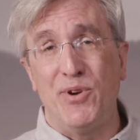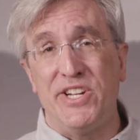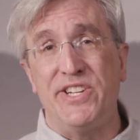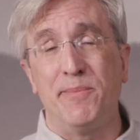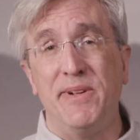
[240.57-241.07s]

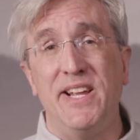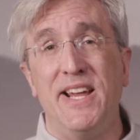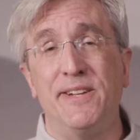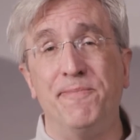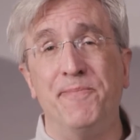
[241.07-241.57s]
Project
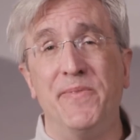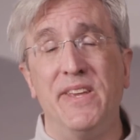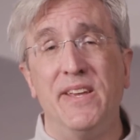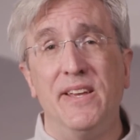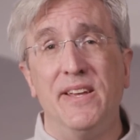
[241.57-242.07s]
began.
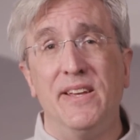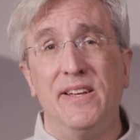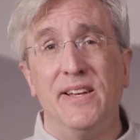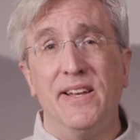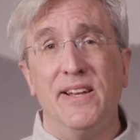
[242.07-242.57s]

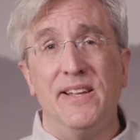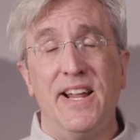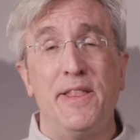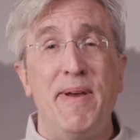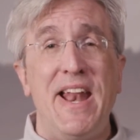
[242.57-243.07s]

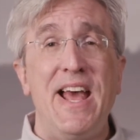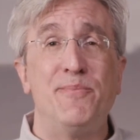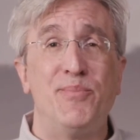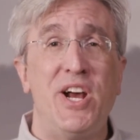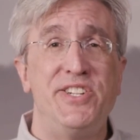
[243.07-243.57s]
Now, the
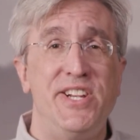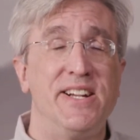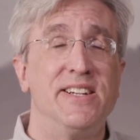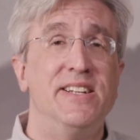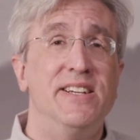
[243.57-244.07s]
Manhattan
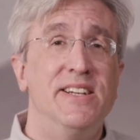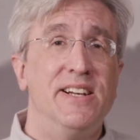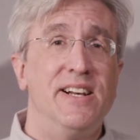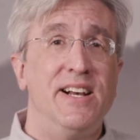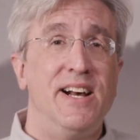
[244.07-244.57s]
Project
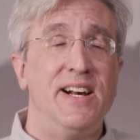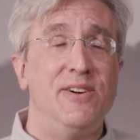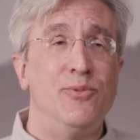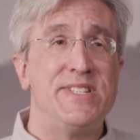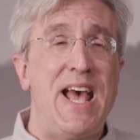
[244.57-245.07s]

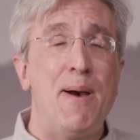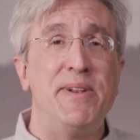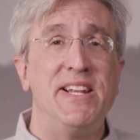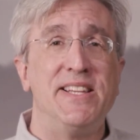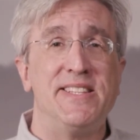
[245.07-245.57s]
was
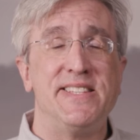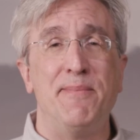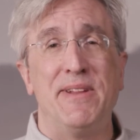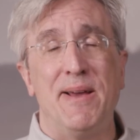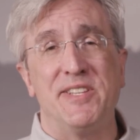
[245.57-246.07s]
happening at the
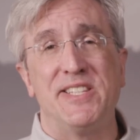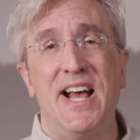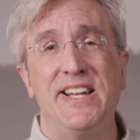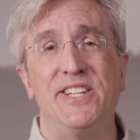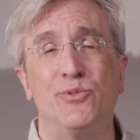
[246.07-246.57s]
same time the
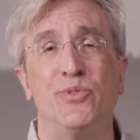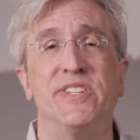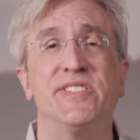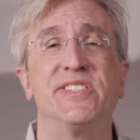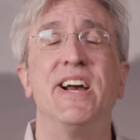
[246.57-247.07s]
scientists were
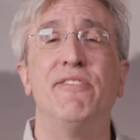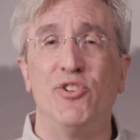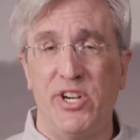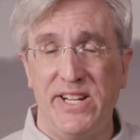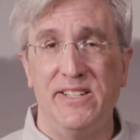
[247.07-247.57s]

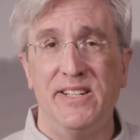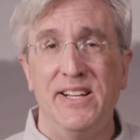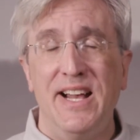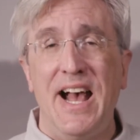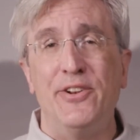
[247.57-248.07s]
discovering
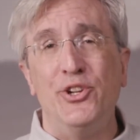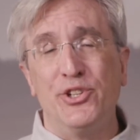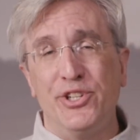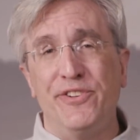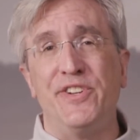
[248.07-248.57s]
how
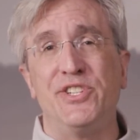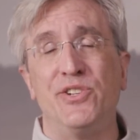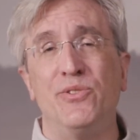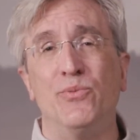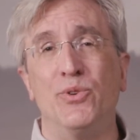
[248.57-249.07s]
nuclear
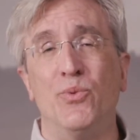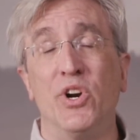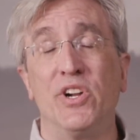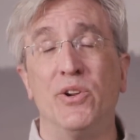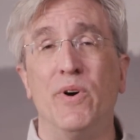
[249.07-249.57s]
fission would
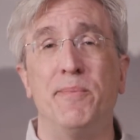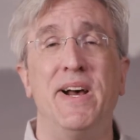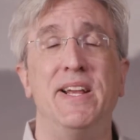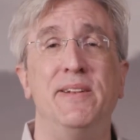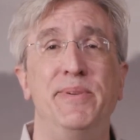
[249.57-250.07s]
work and what
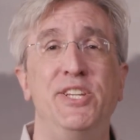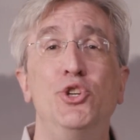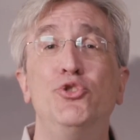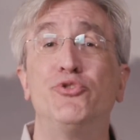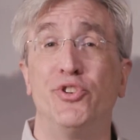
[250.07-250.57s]
might be
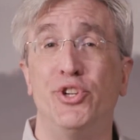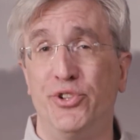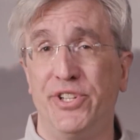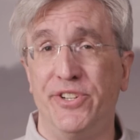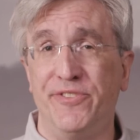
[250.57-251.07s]
used for
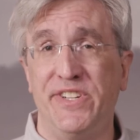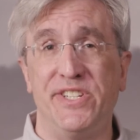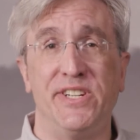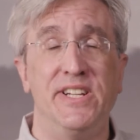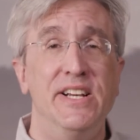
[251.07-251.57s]
nuclear
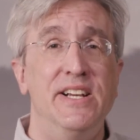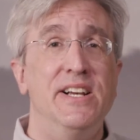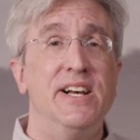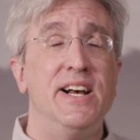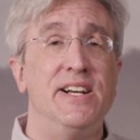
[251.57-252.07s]
fission.
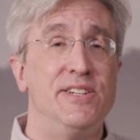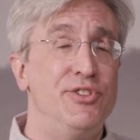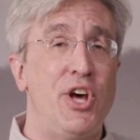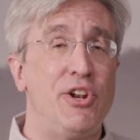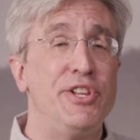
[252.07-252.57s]

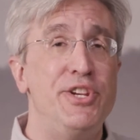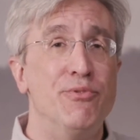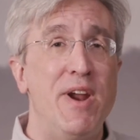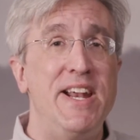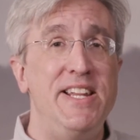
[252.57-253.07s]
Not only
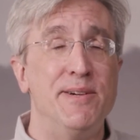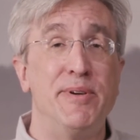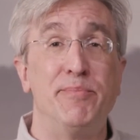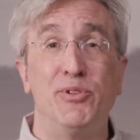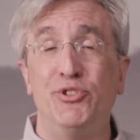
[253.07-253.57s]
uranium,
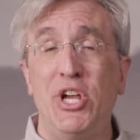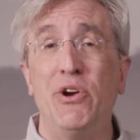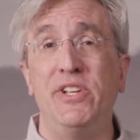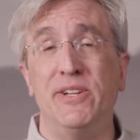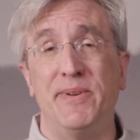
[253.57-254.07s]
but
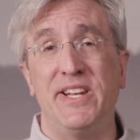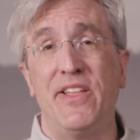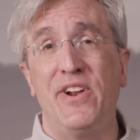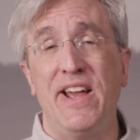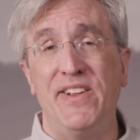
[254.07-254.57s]
plutonium,
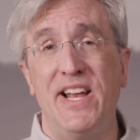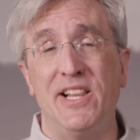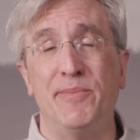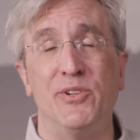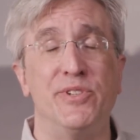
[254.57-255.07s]
another heavy
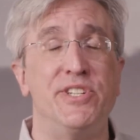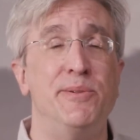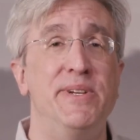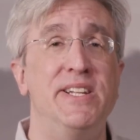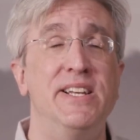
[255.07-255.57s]
element, which
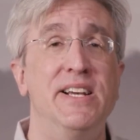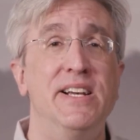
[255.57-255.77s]
had been